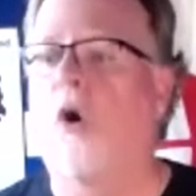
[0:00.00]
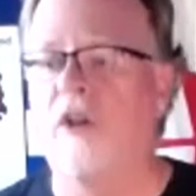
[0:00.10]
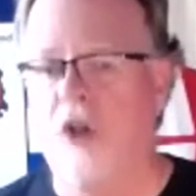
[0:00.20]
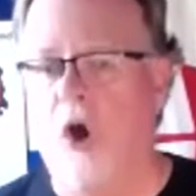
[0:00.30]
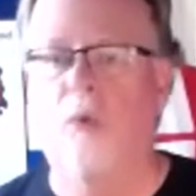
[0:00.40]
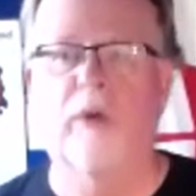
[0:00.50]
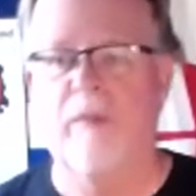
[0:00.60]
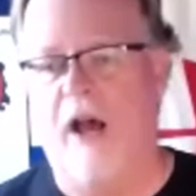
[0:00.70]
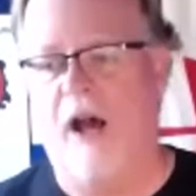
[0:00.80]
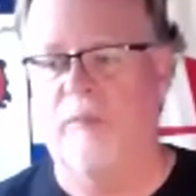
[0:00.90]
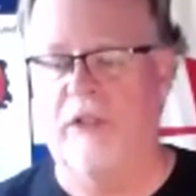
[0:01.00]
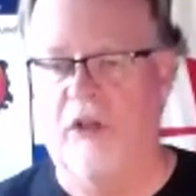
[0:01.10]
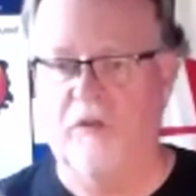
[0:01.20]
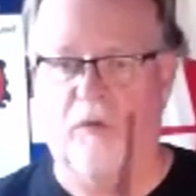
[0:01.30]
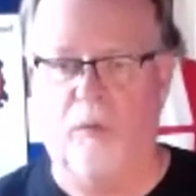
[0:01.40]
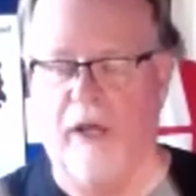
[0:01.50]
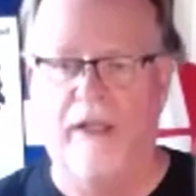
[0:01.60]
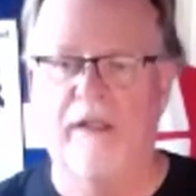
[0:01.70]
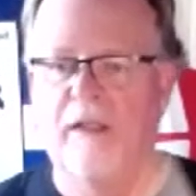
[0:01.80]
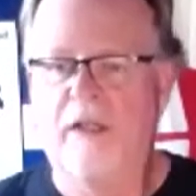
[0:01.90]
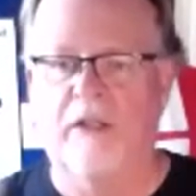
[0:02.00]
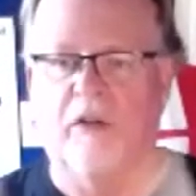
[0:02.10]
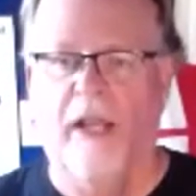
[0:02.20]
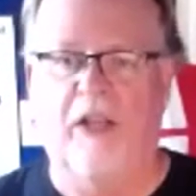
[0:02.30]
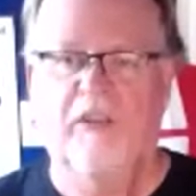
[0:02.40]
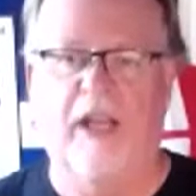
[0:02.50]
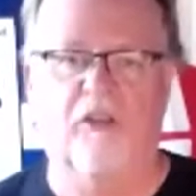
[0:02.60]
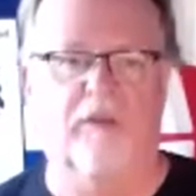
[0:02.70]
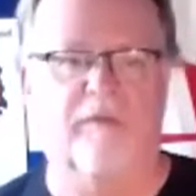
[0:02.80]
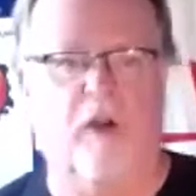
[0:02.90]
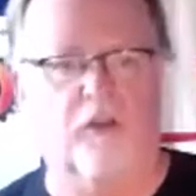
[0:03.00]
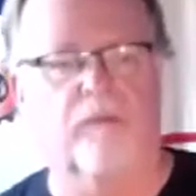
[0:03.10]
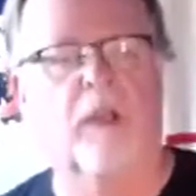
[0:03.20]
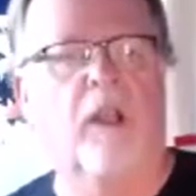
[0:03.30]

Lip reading: or no rebound because of the way your hands actually function.